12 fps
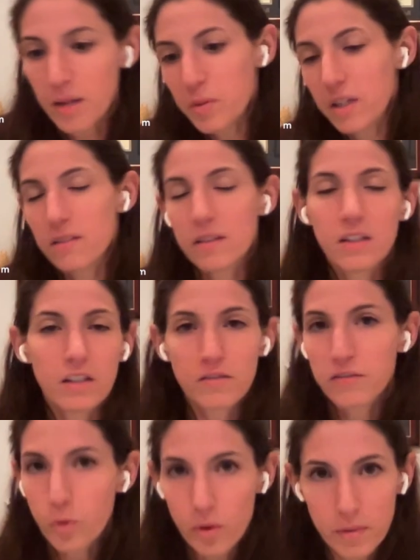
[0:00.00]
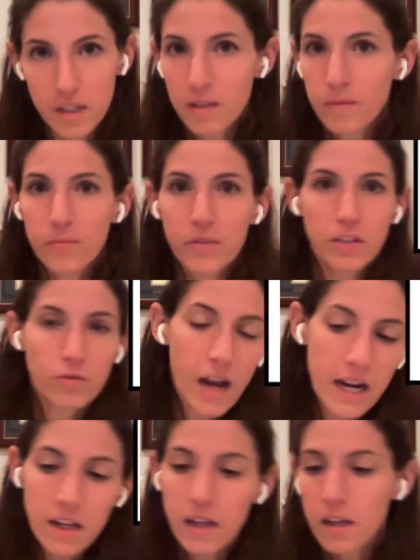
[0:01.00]
Because he informed him in
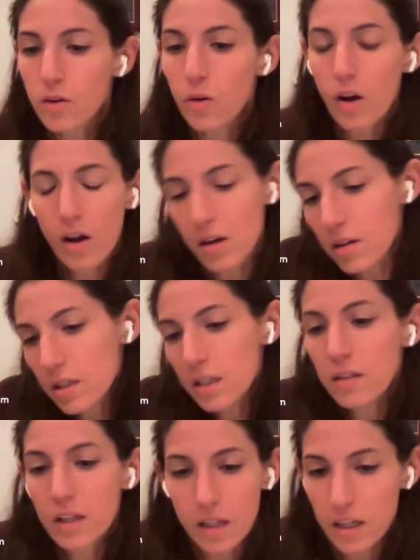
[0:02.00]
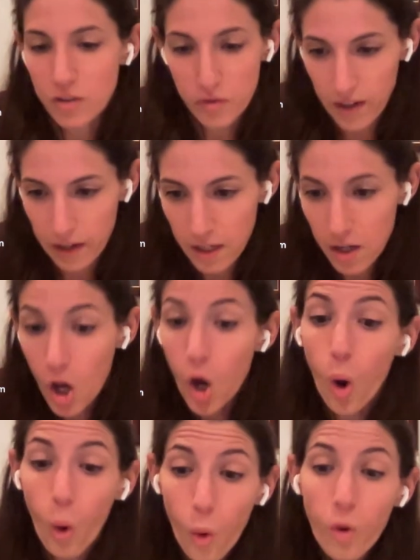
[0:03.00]
writing, and it's fine,
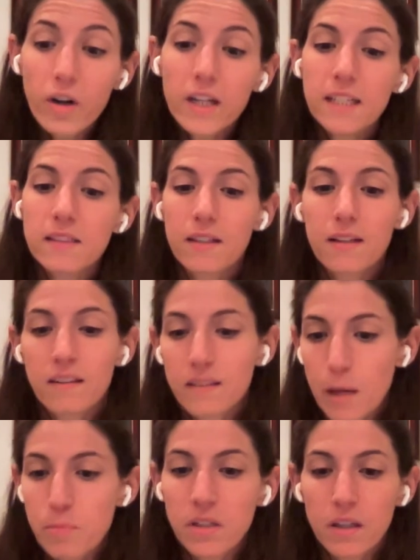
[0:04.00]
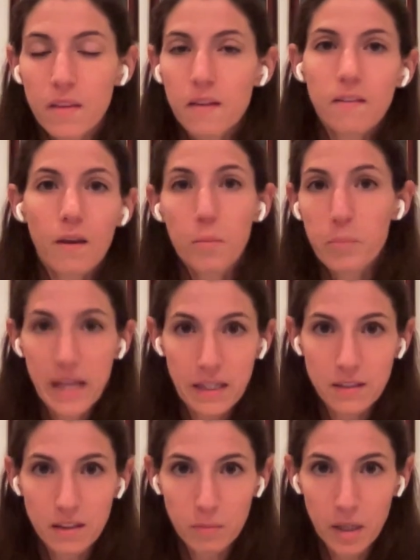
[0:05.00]
or he's accepting this
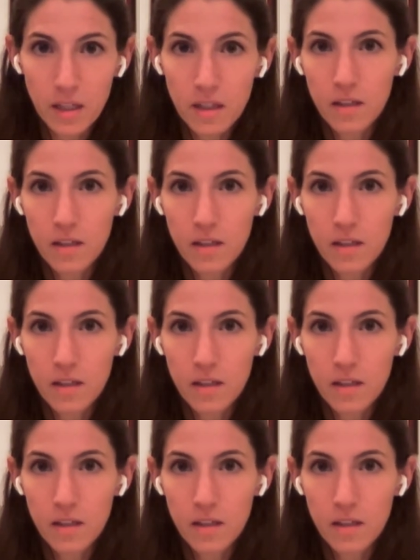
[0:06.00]
abandonment.